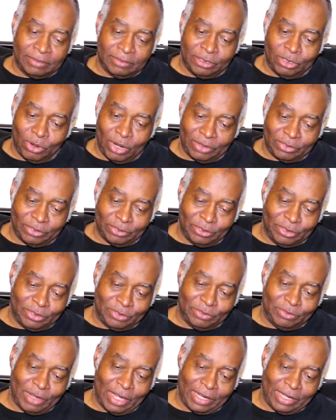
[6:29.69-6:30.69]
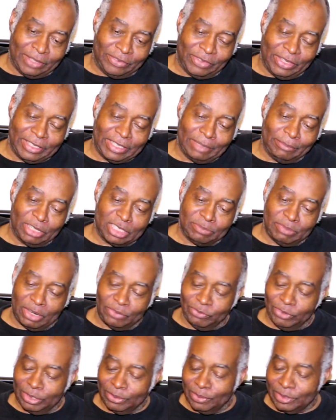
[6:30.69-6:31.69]
Don't have to use, I didn't think that much
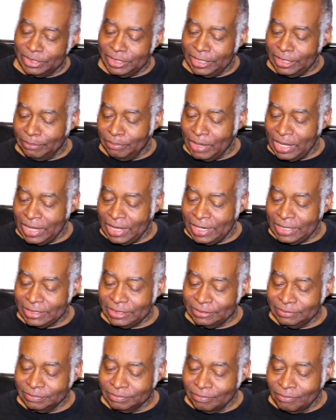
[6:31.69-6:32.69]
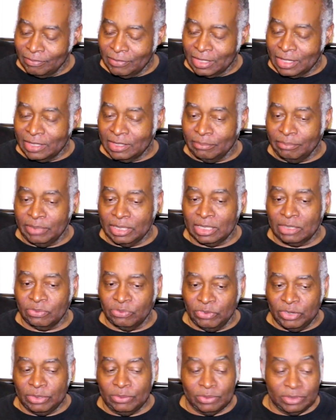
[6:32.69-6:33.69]
about frequency in the past. The middle
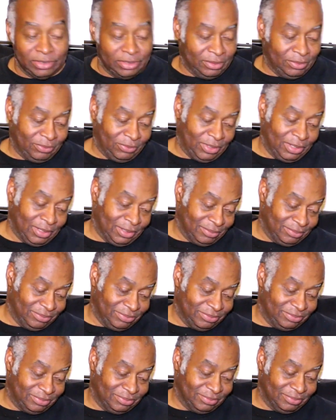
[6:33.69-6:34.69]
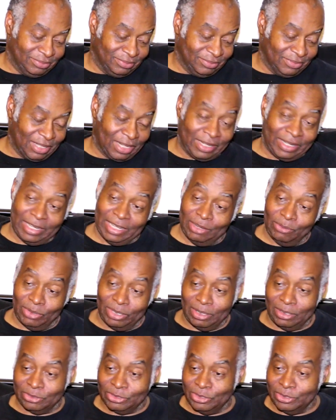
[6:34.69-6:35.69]
frequency, well, I did
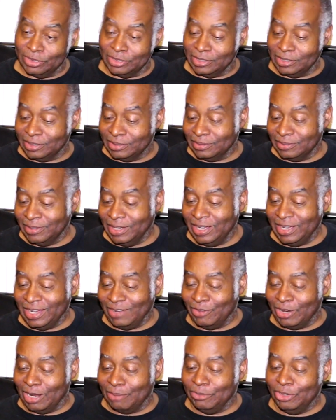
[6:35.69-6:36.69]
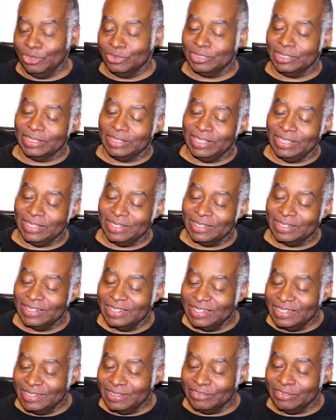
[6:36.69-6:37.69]
when I was using when I'm using the
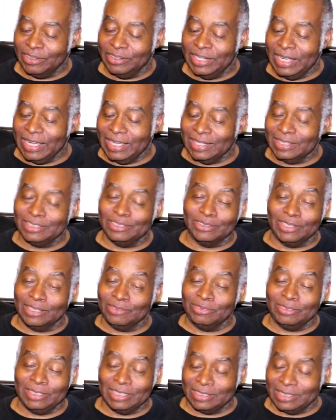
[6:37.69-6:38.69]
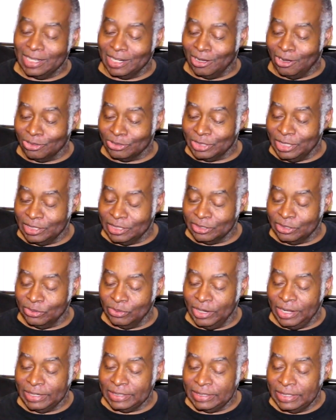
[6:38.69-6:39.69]
Deus, so that's not altogether
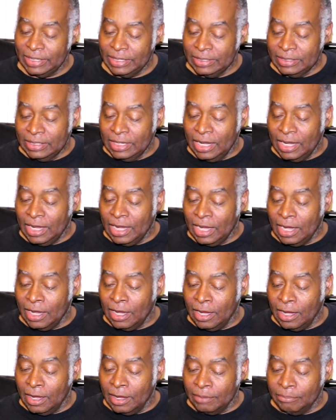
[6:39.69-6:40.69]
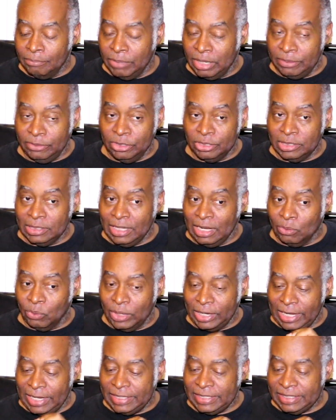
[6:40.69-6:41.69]
correct. But usually I
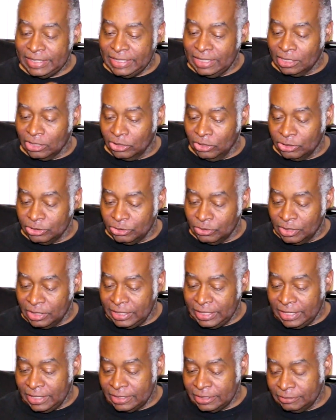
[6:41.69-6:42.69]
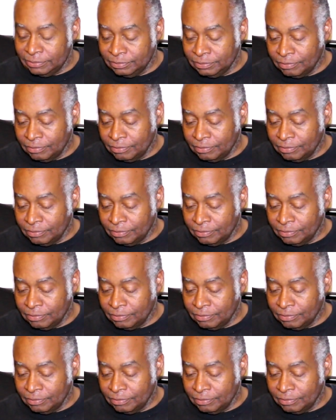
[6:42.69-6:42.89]
want 18 kilohertz on the Deus.